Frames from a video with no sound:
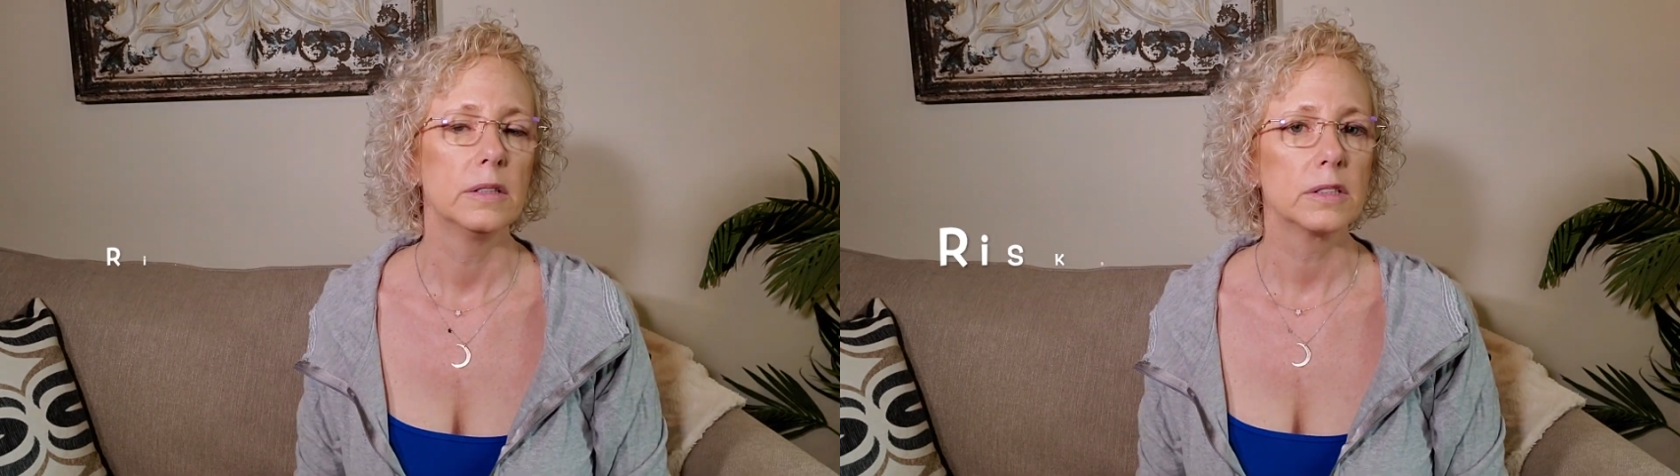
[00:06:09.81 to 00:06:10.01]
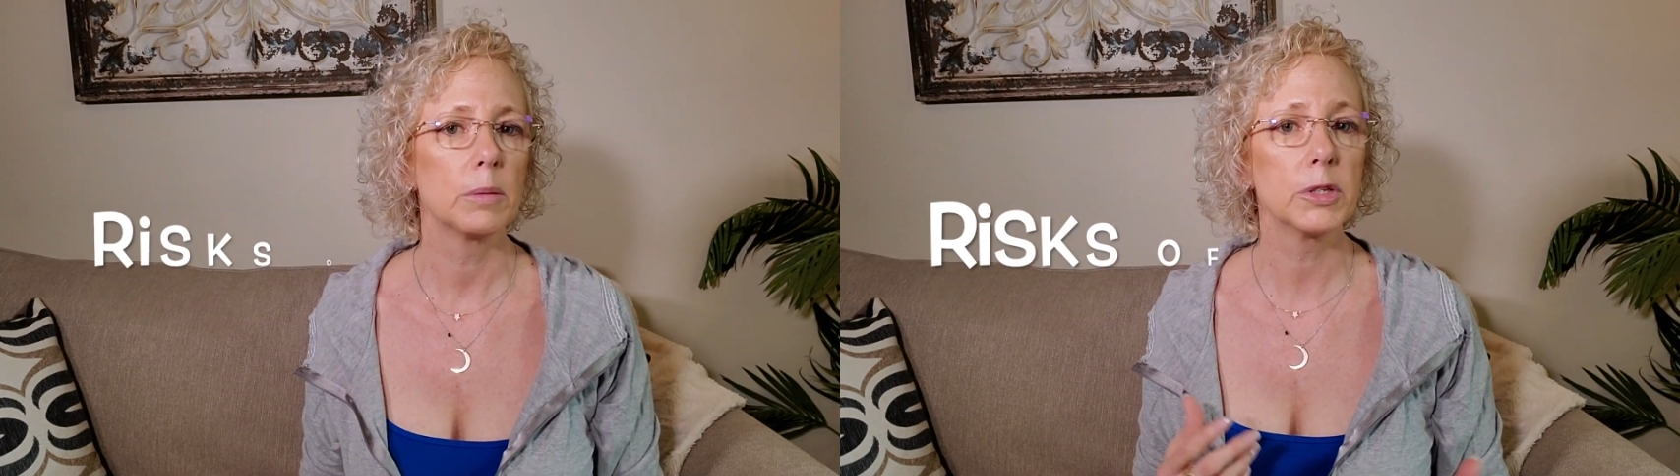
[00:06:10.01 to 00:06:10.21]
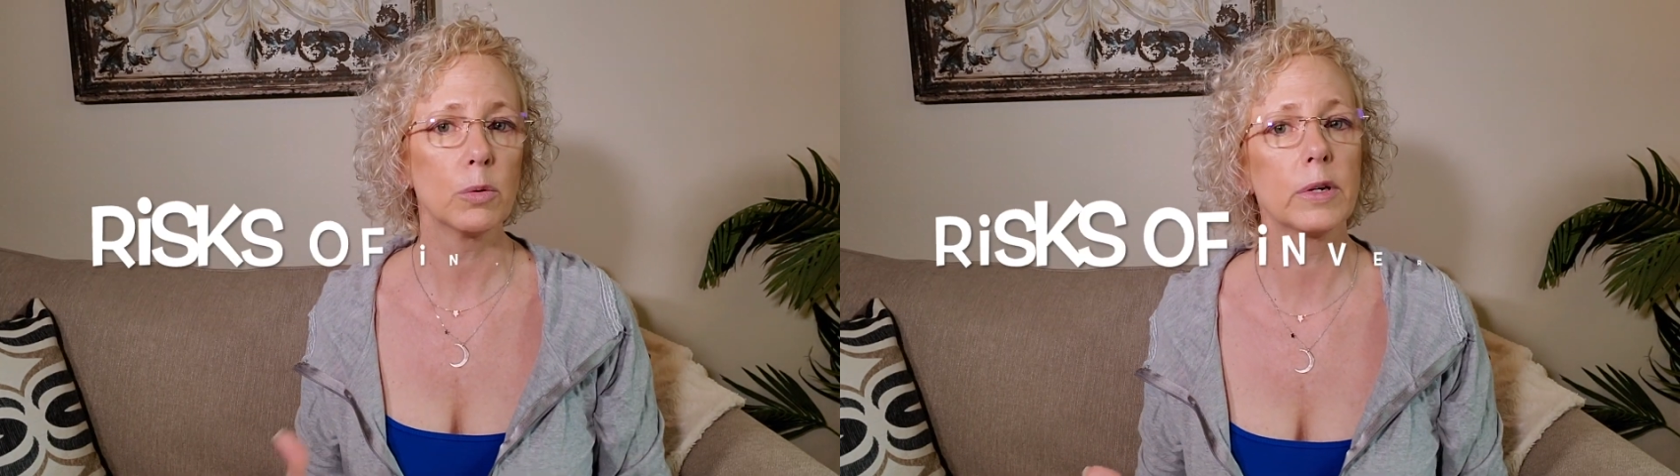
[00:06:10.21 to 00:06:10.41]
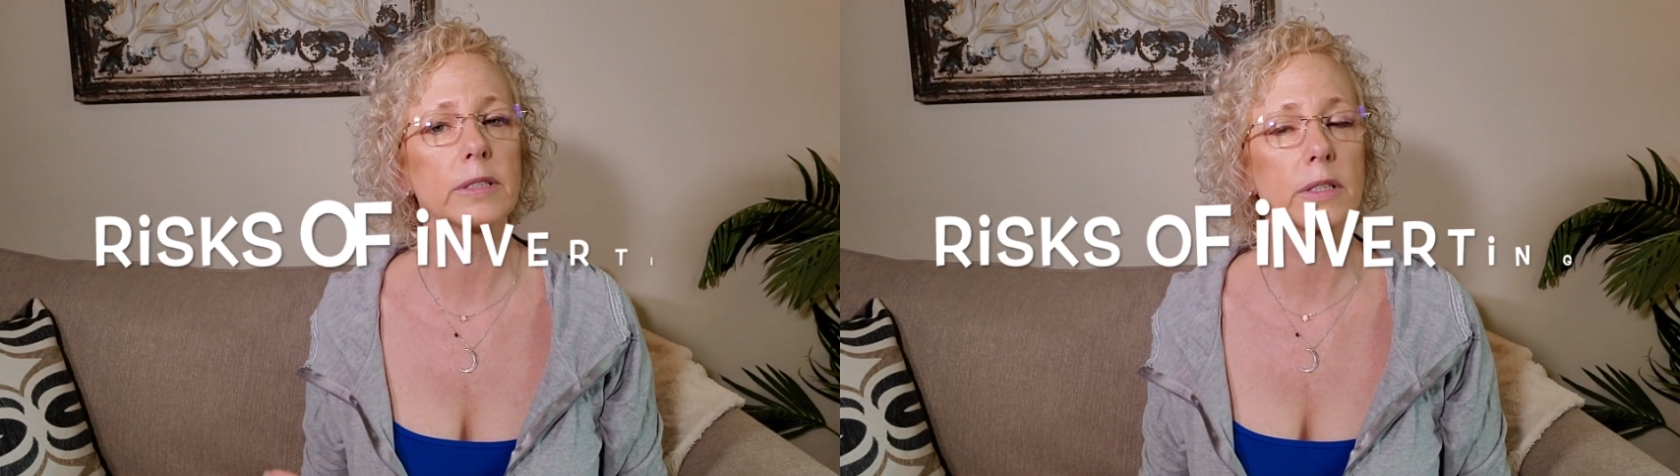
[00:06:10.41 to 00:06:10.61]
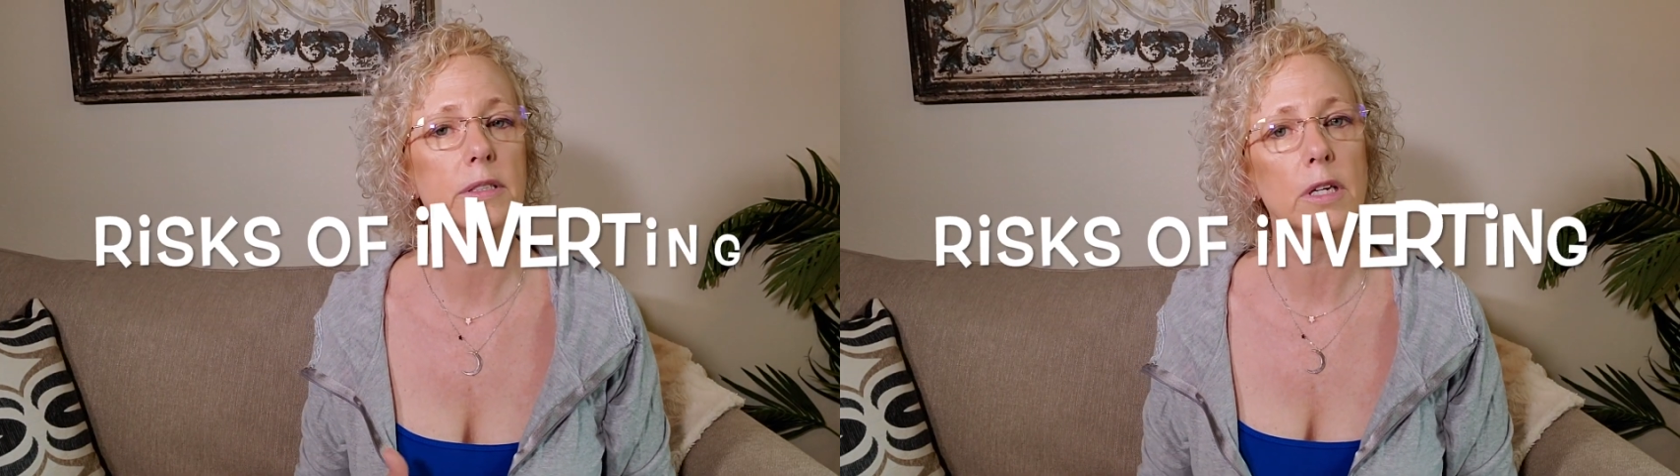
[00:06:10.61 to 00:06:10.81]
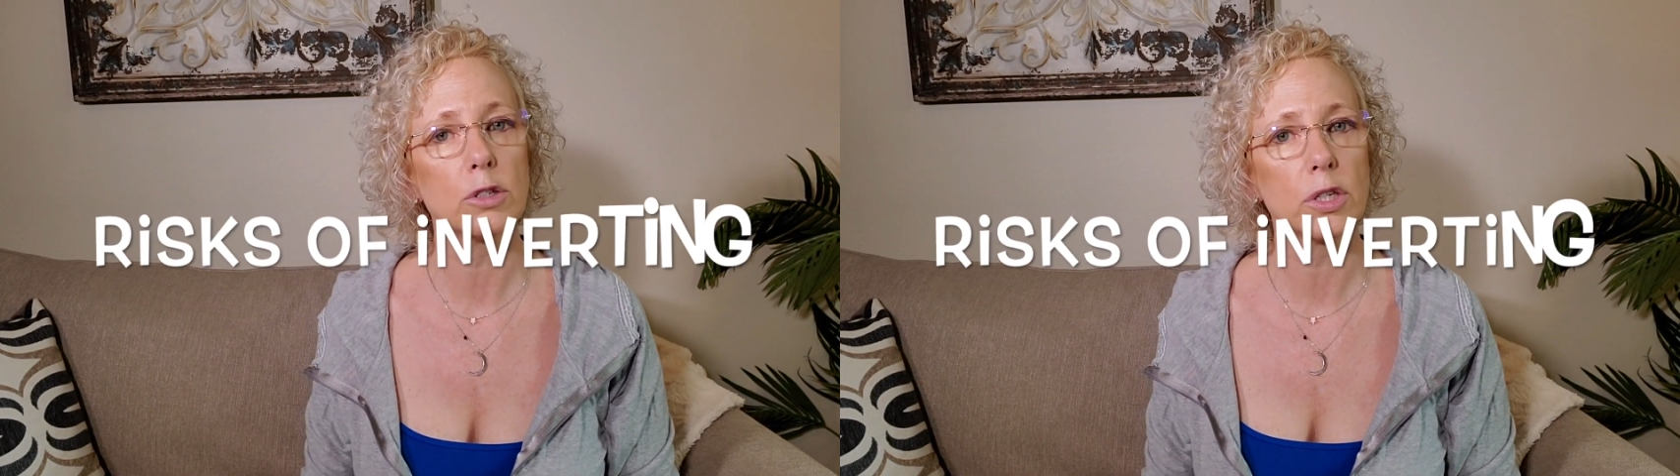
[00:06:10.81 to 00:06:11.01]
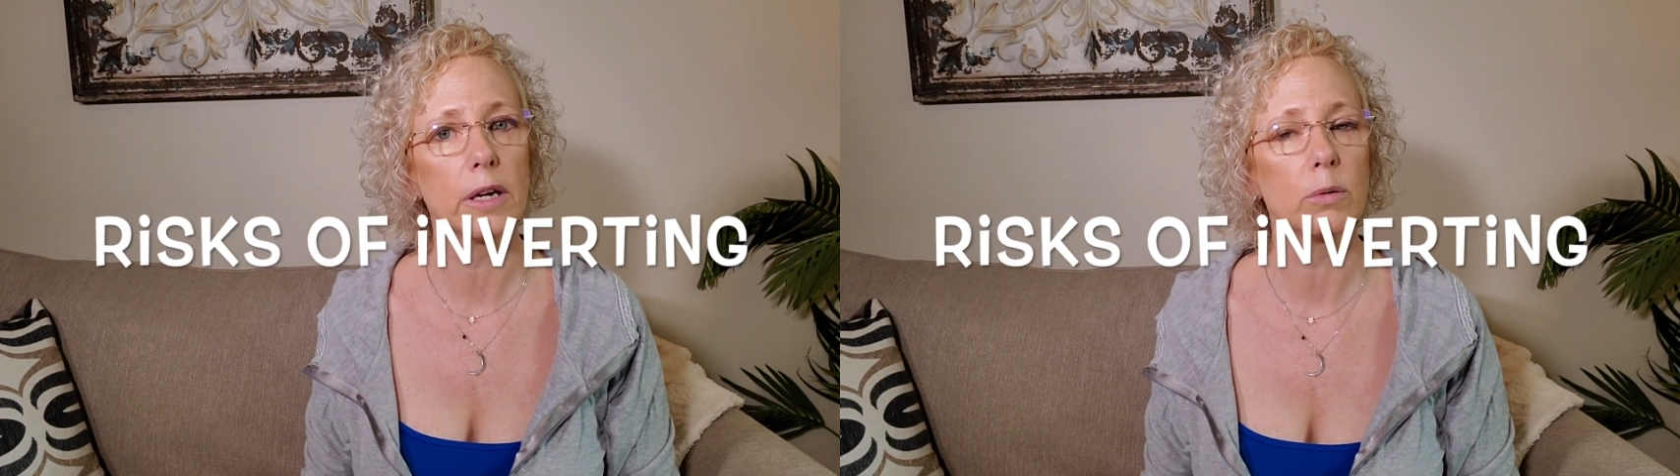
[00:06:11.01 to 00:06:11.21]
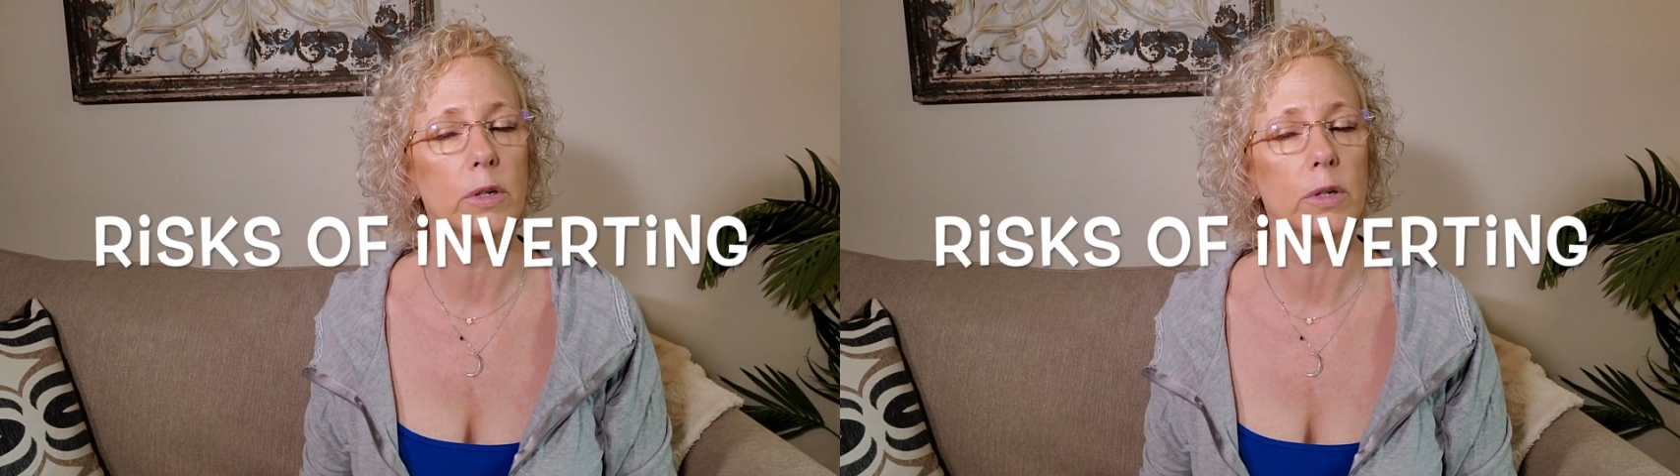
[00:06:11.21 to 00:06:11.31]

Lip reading: Some of the risks associated